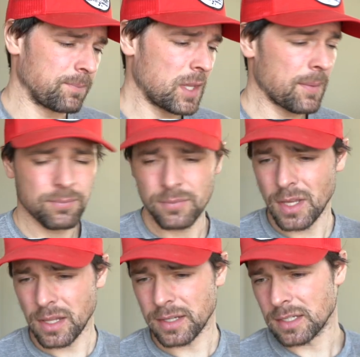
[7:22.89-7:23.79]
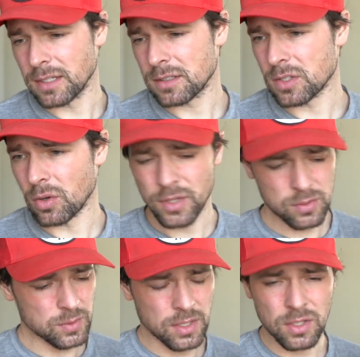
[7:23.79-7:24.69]
Yeah, I liked it. So
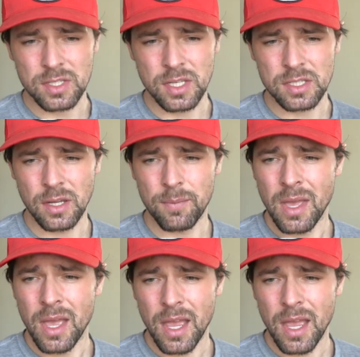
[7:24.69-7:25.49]
this was a good system.